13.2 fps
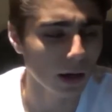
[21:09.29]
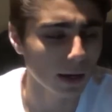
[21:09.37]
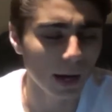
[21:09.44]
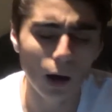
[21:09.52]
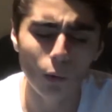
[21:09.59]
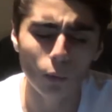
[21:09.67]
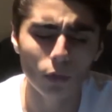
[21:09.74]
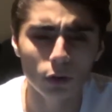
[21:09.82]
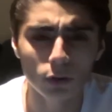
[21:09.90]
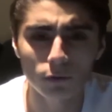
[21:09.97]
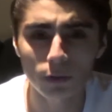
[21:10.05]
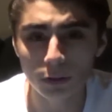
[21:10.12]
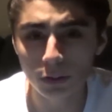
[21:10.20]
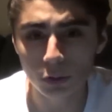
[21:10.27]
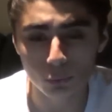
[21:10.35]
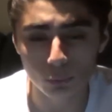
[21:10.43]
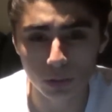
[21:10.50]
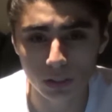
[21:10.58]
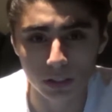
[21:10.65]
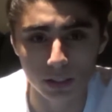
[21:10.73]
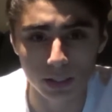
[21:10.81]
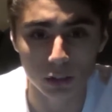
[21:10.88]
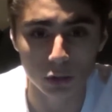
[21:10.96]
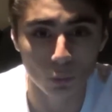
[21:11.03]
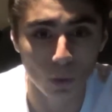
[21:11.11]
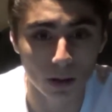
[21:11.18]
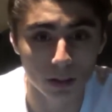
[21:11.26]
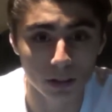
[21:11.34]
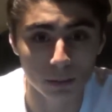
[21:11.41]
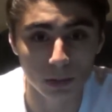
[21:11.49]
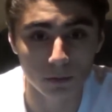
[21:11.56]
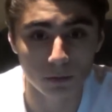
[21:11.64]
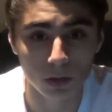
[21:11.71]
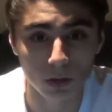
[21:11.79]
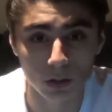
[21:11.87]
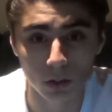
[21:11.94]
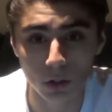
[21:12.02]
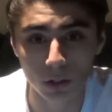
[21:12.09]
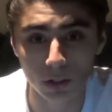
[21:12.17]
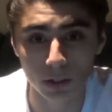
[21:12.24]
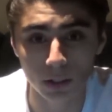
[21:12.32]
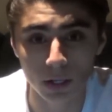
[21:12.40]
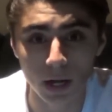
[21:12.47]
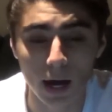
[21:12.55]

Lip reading: Now, there are various reasons as to why this may have occurred,